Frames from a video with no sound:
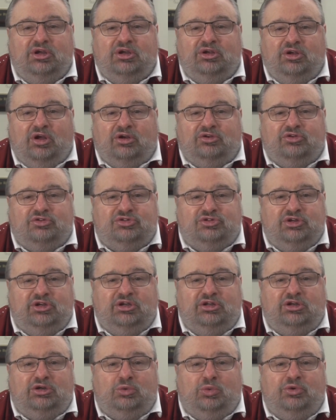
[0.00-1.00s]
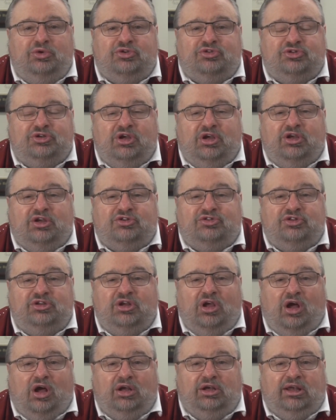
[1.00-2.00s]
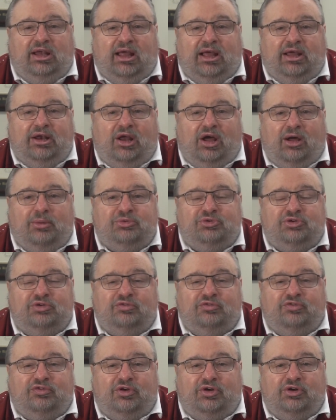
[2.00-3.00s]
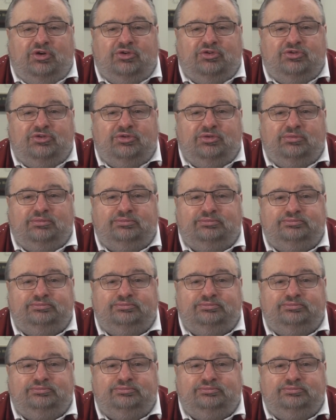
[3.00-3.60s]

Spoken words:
Dr. Siegler will discuss the online option first.